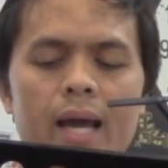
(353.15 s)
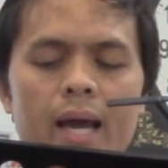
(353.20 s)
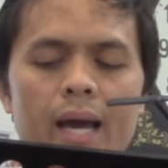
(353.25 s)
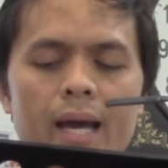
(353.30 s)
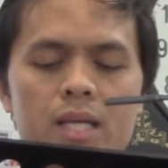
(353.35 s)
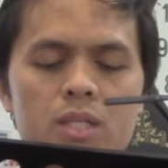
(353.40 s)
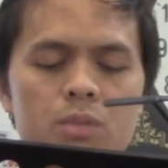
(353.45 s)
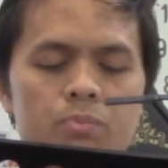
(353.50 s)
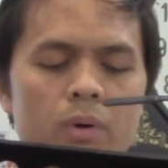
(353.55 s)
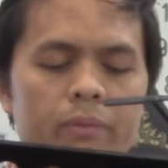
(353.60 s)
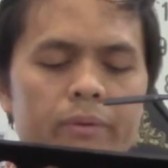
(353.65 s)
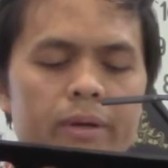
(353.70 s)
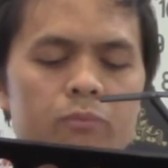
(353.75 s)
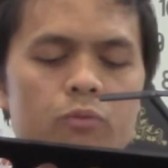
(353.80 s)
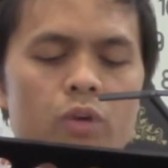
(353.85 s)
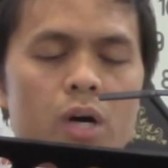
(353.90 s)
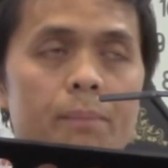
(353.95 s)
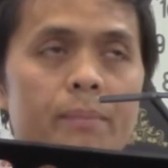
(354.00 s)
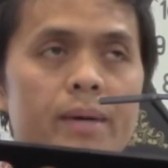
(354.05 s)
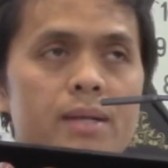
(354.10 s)
As Prophet
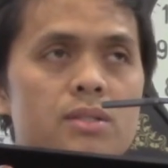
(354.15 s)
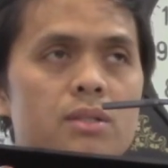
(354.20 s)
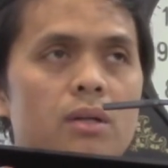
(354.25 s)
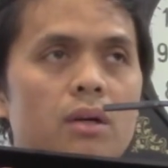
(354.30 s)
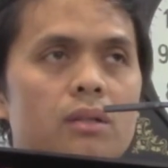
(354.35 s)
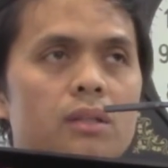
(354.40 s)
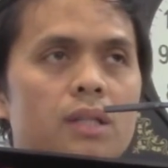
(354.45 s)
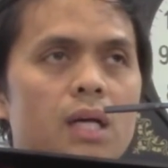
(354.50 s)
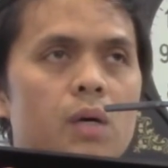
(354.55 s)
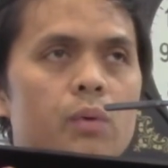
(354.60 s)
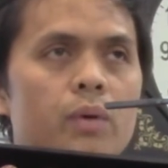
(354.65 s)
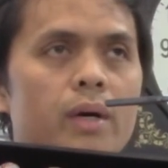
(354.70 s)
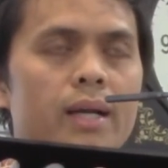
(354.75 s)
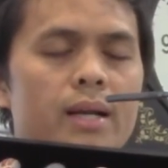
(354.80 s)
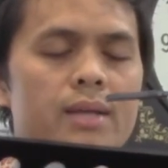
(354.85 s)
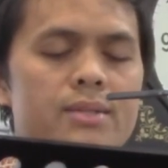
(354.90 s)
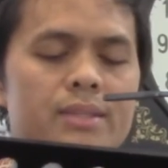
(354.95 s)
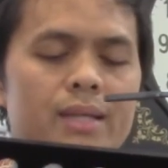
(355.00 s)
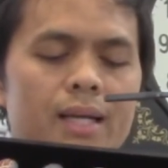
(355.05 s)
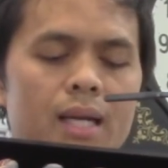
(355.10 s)
Muhammad sallallahu
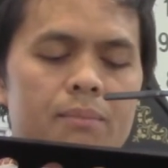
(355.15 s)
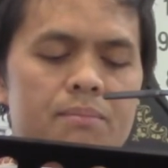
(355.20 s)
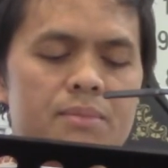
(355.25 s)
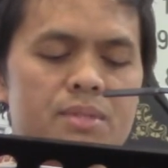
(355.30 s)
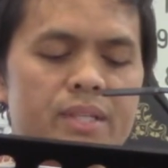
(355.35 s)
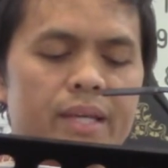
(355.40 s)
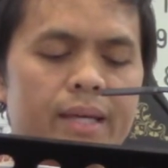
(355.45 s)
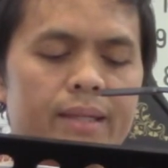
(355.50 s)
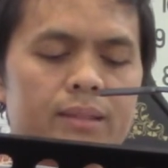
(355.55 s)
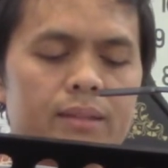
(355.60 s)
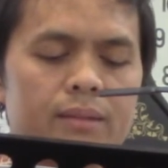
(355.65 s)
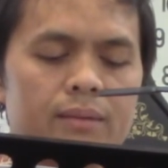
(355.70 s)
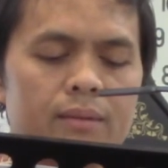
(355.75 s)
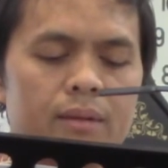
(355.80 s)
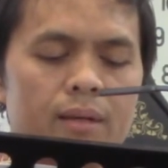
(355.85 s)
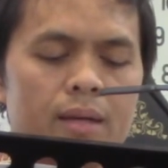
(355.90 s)
alaihi wasallam said,